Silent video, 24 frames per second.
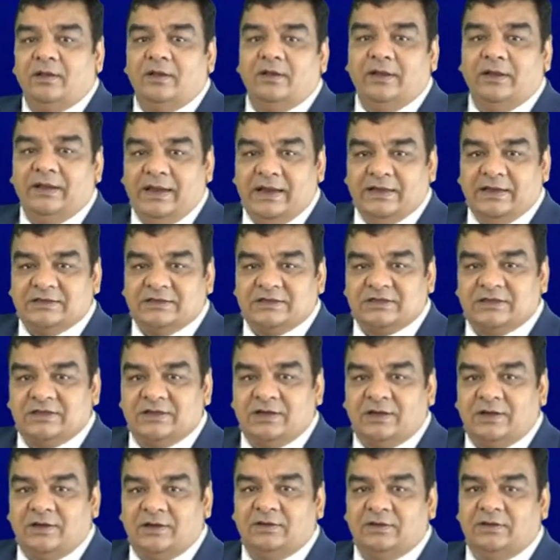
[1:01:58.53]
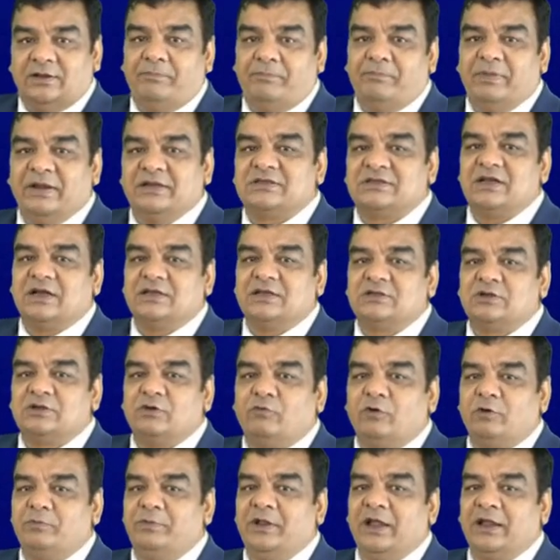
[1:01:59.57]
yes, the best answer
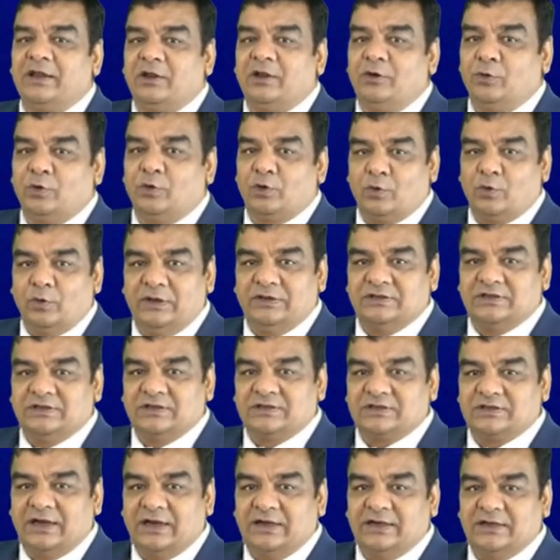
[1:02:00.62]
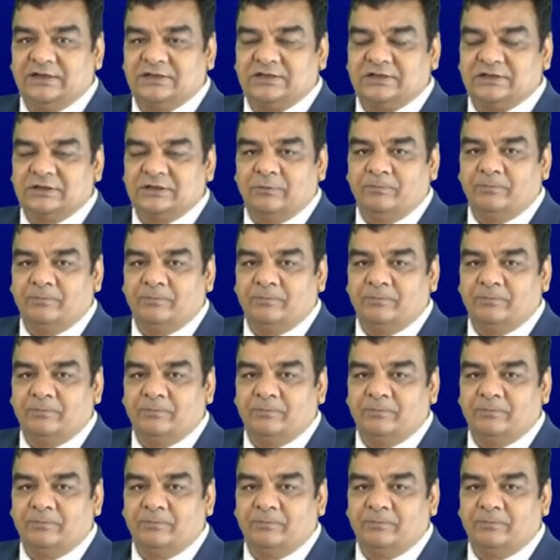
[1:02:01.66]
would be acute cholecystitis.